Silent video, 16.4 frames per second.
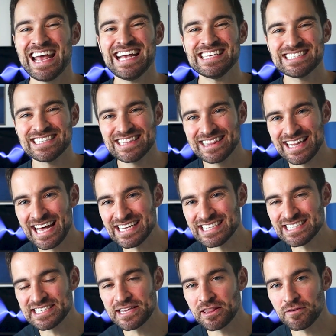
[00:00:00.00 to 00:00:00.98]
is
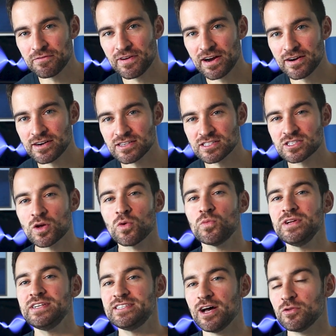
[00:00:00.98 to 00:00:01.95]
less than the variance
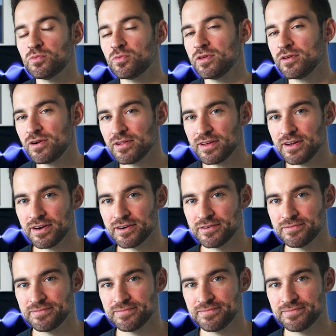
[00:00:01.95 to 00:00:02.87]
we dealt with earlier.